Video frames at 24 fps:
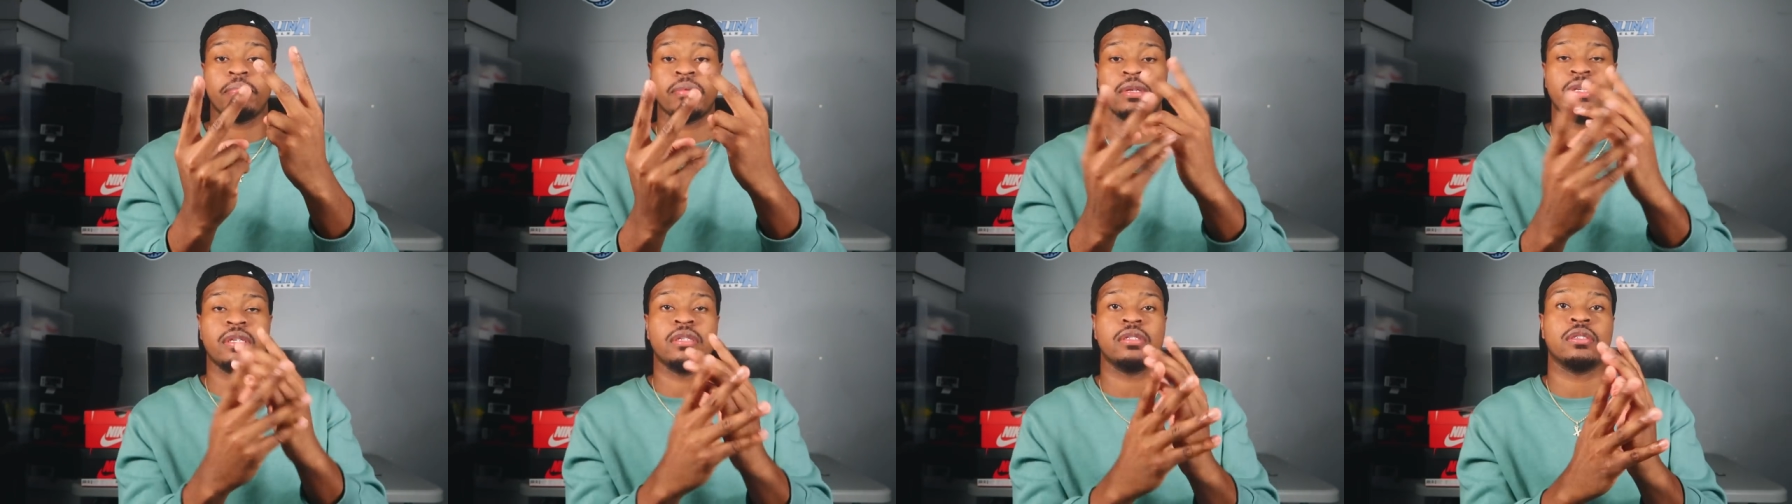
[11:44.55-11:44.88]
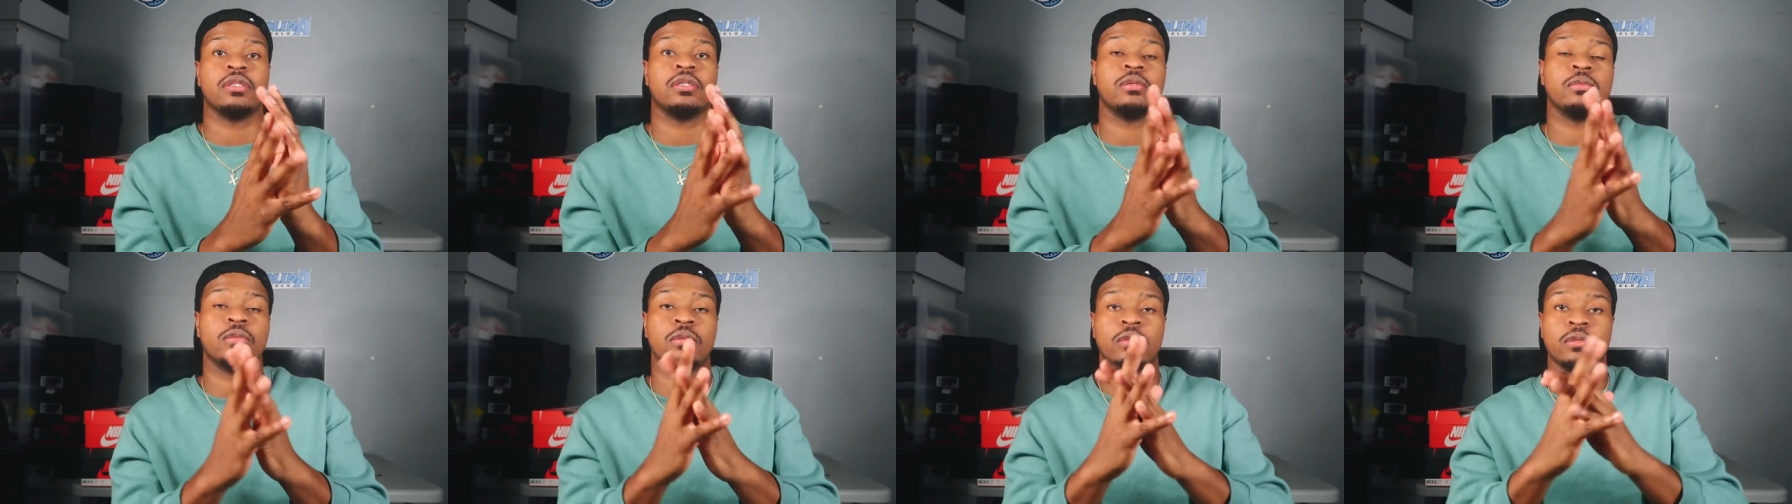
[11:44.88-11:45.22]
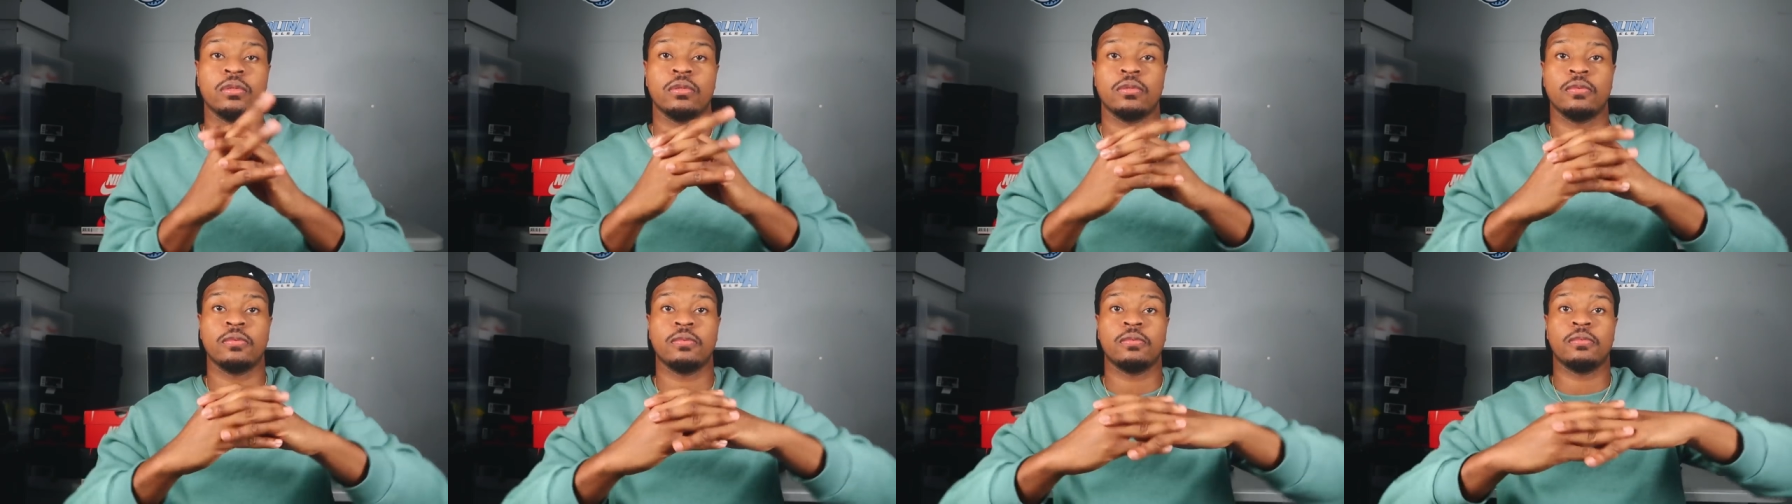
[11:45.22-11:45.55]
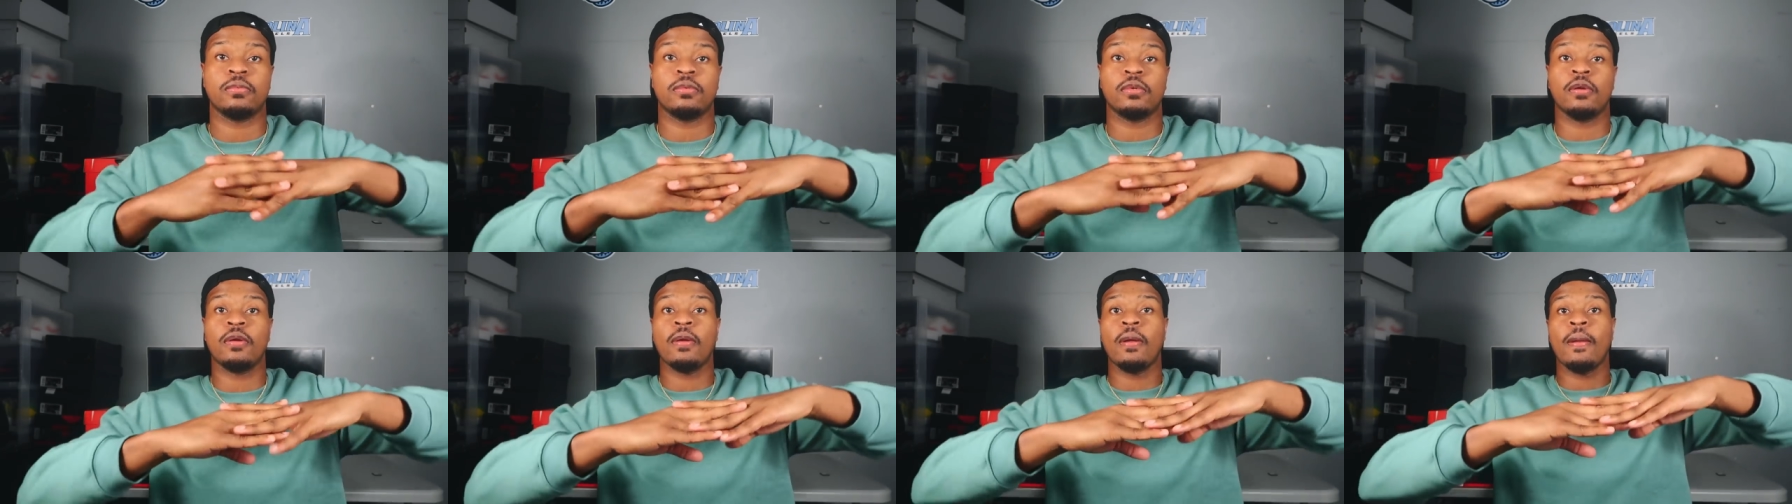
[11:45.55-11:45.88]
peace anymore.
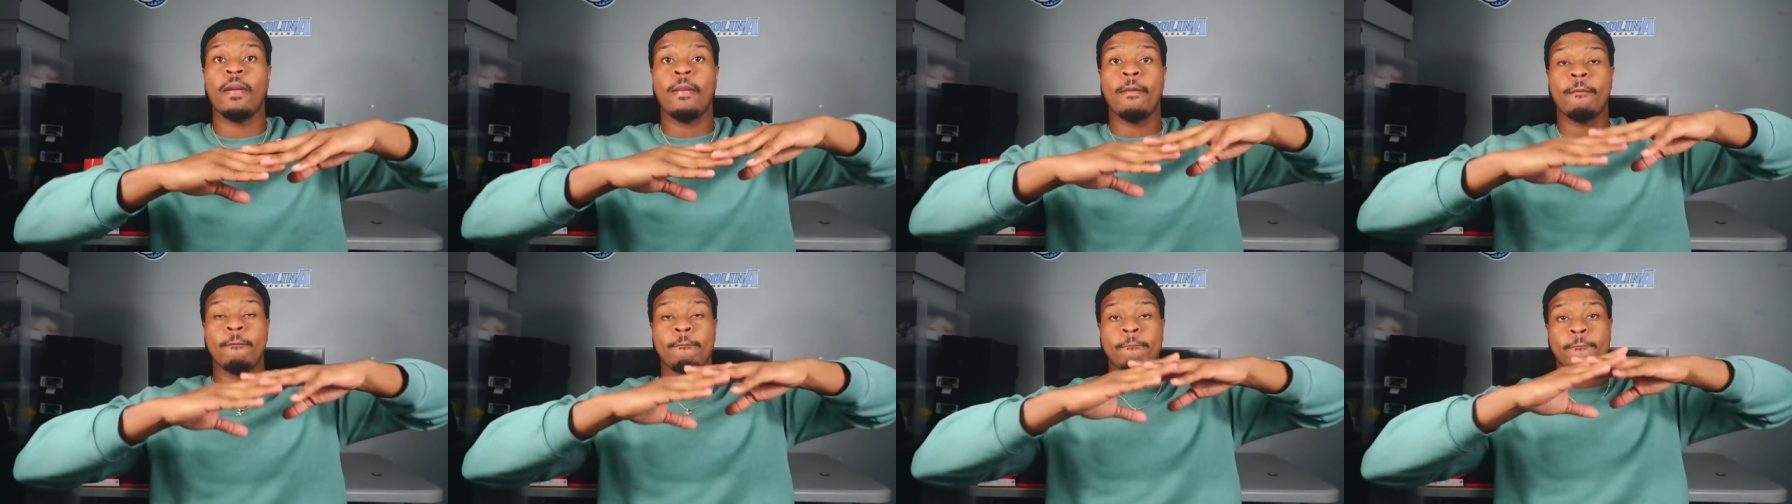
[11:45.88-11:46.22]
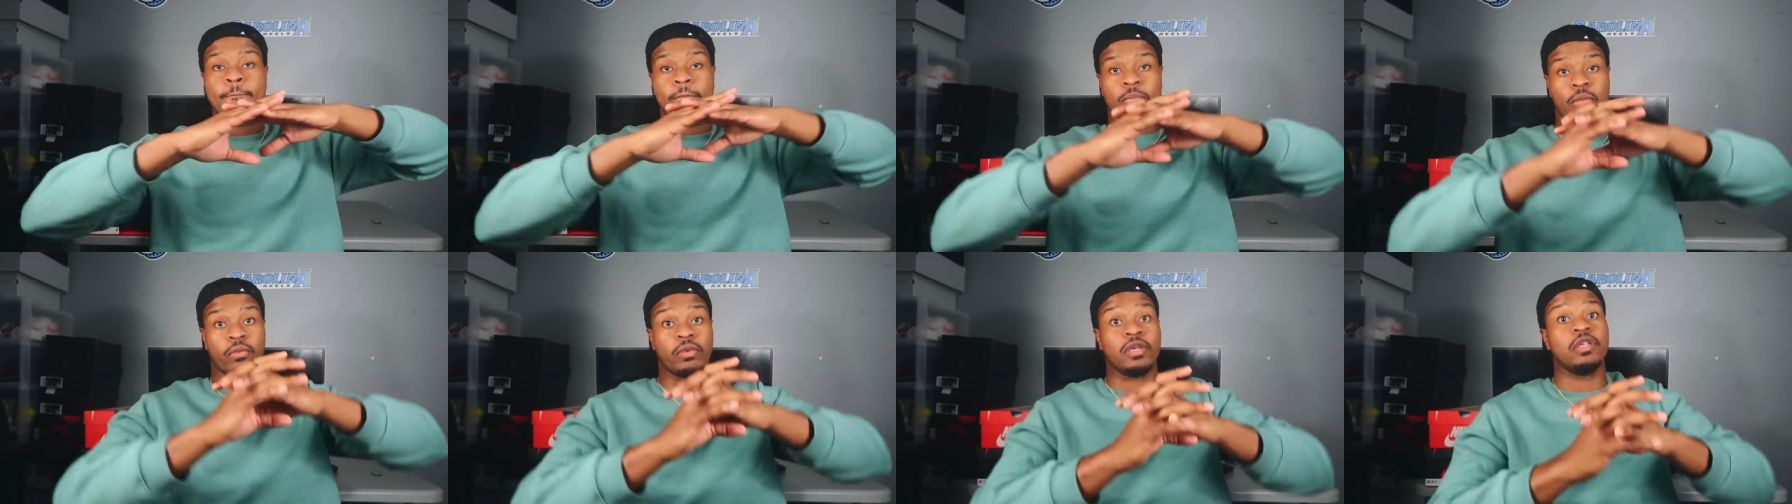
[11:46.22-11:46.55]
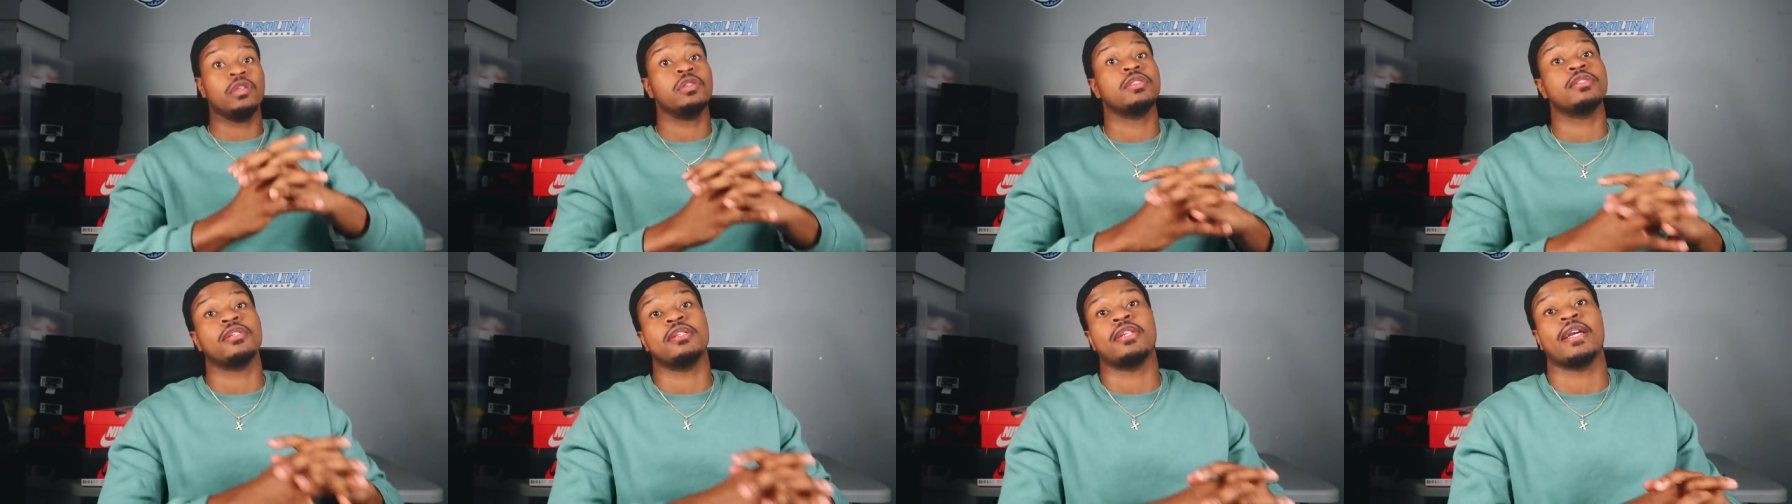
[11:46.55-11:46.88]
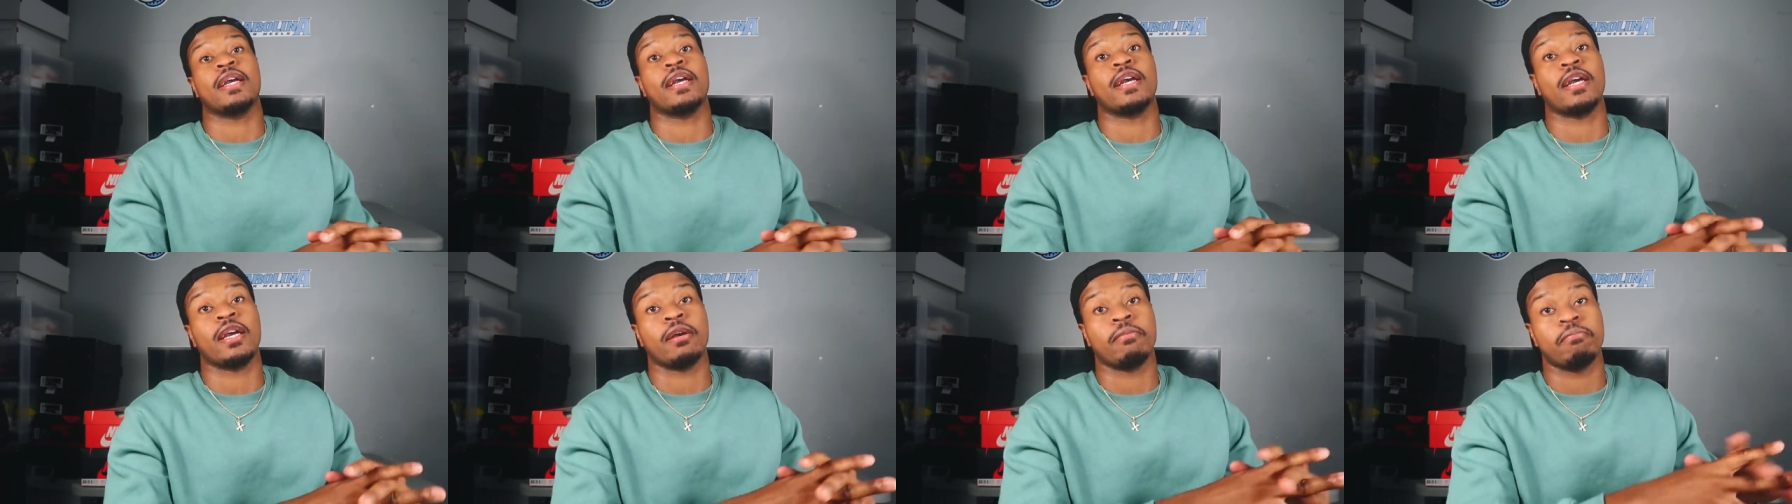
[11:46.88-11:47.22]
We used to
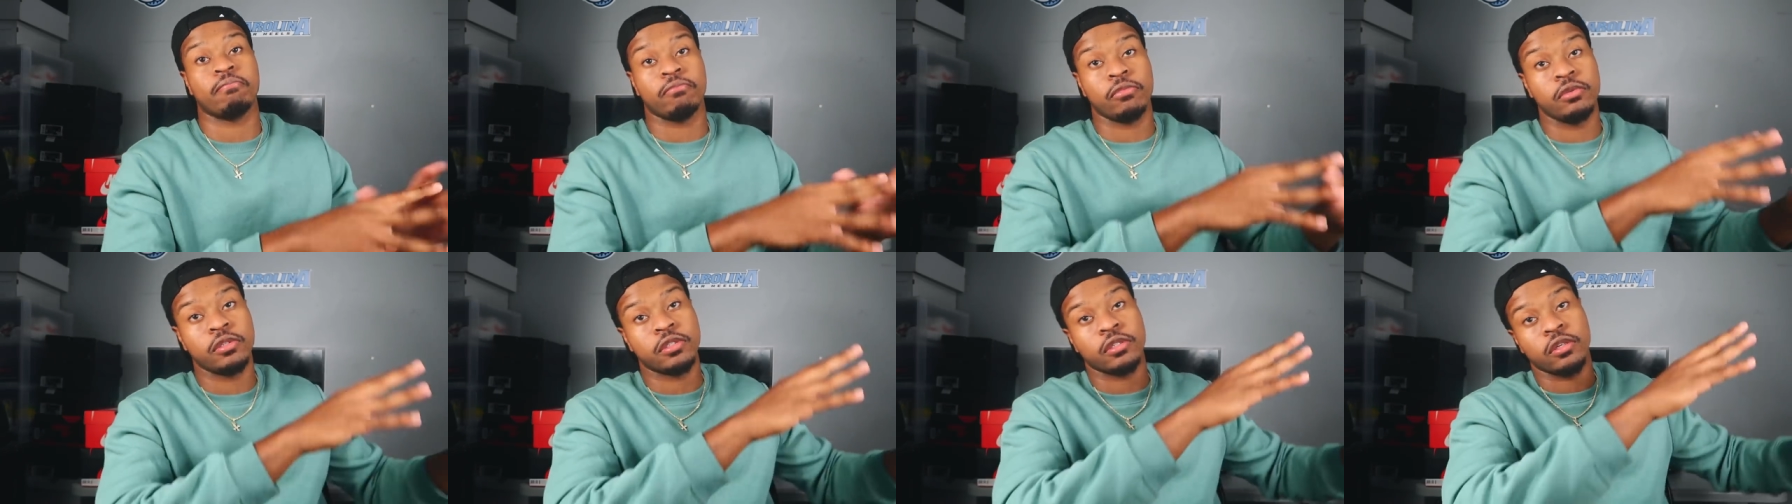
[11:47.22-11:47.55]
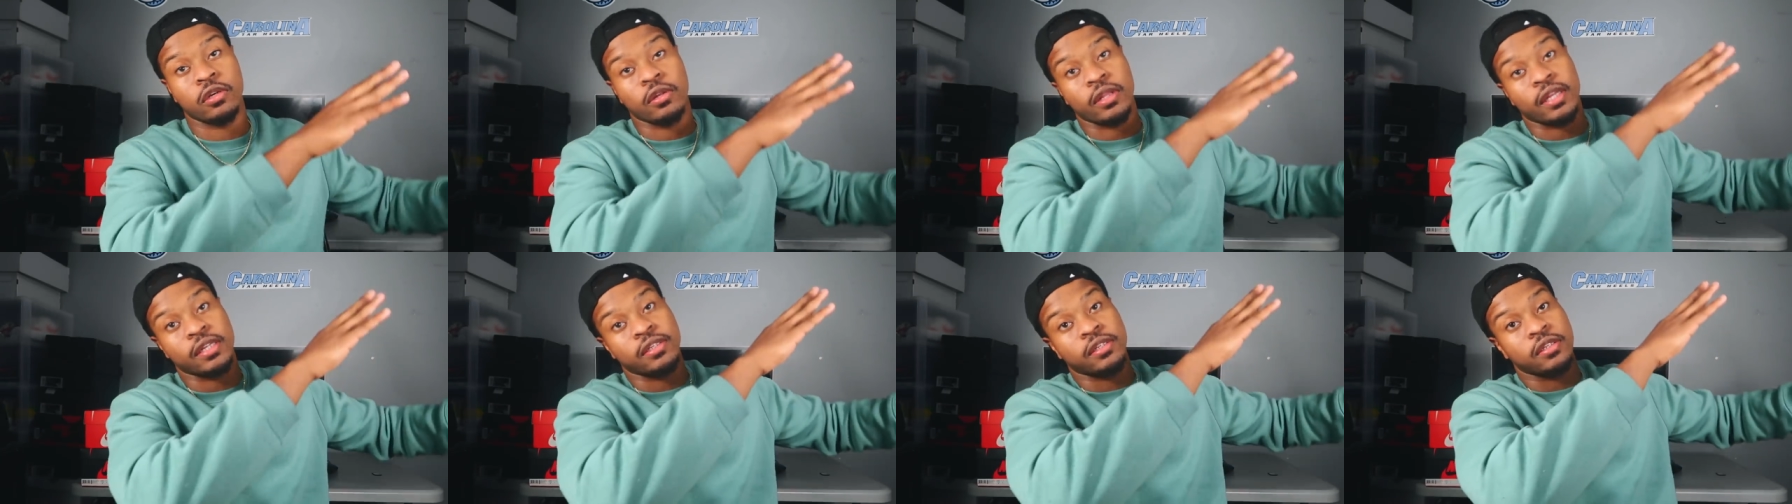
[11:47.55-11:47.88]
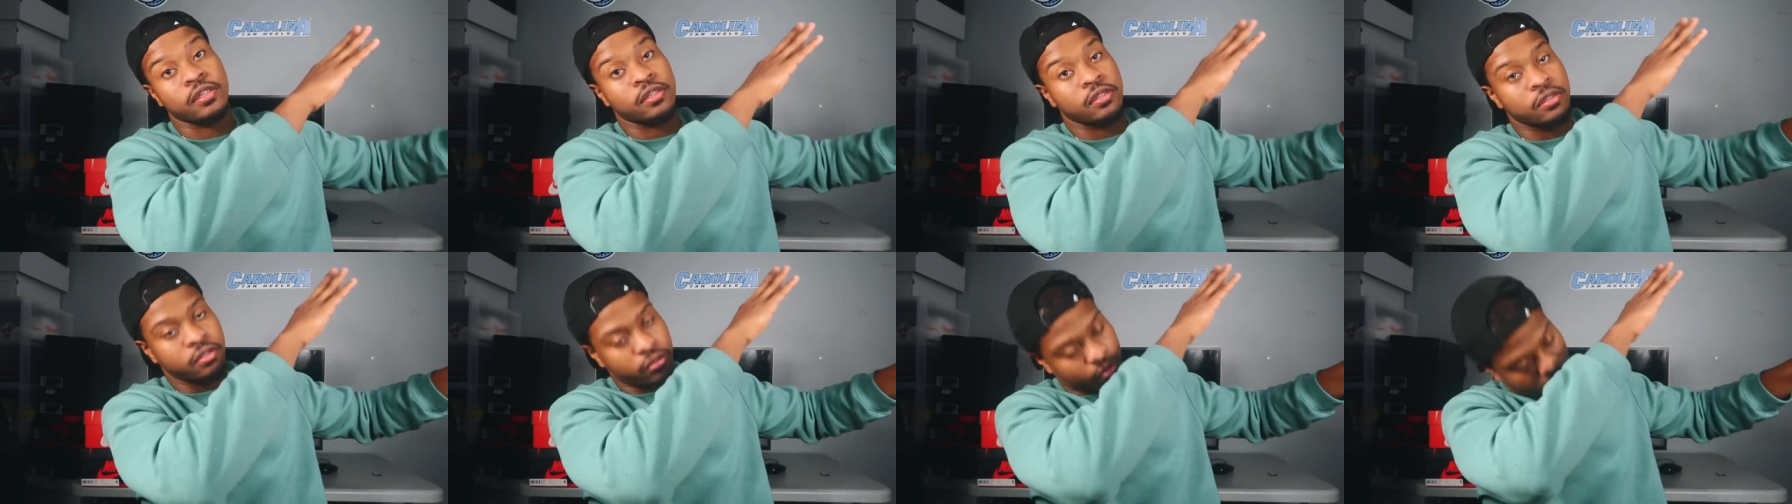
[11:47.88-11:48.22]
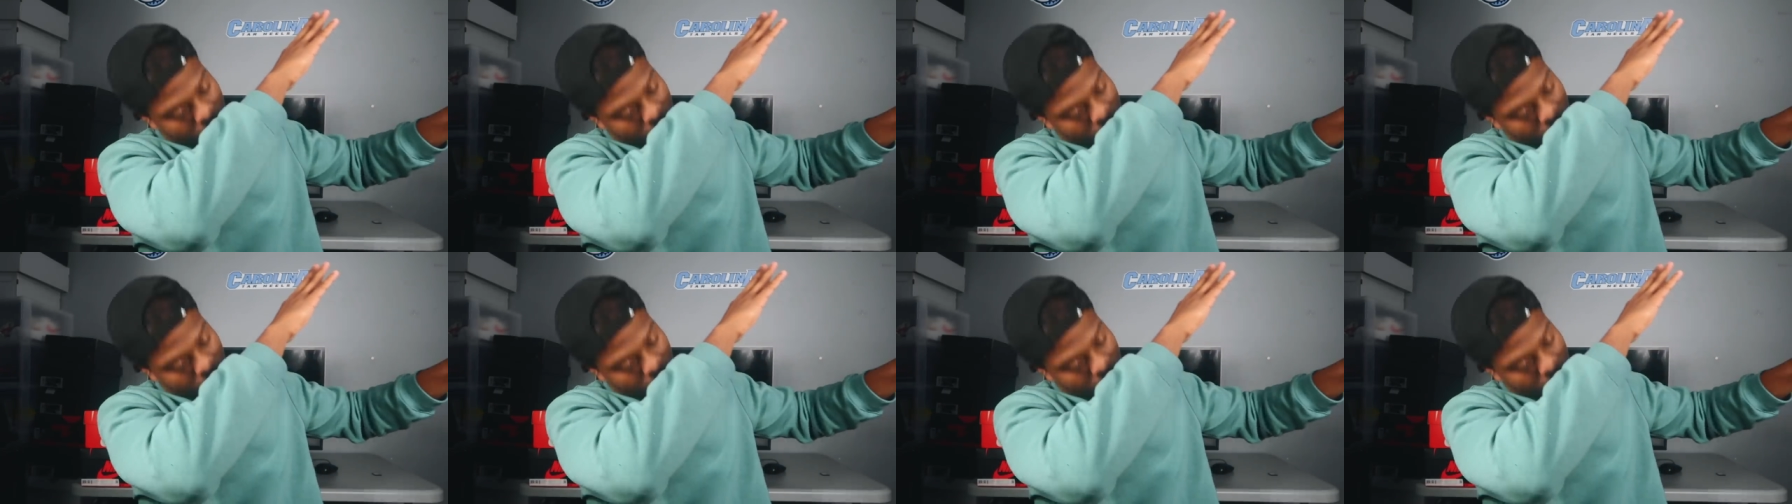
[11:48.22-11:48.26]
dab, we used to go like this.